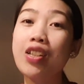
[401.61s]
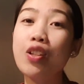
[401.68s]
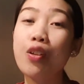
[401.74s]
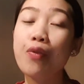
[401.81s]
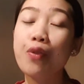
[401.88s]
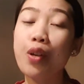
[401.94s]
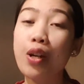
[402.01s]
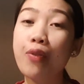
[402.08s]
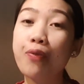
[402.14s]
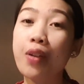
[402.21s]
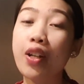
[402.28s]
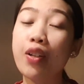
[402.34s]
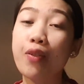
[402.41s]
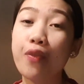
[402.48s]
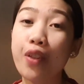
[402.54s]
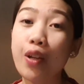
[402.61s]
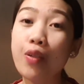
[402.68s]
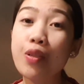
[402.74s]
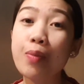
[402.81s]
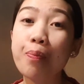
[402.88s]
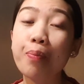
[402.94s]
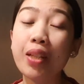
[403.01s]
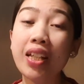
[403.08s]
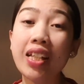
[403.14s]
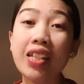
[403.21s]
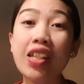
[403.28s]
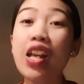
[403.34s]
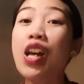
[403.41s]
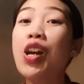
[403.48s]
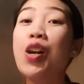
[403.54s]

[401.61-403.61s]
So if you are a fan of those, please